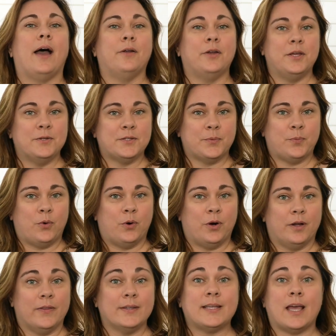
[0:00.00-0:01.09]
how do you
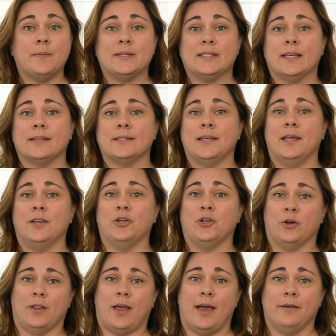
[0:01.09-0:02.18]
support the type 6 in
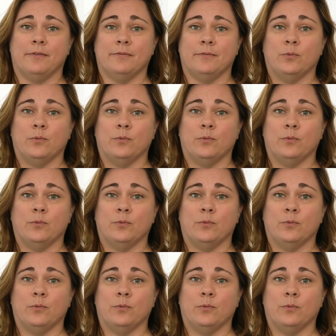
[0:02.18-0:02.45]
your life?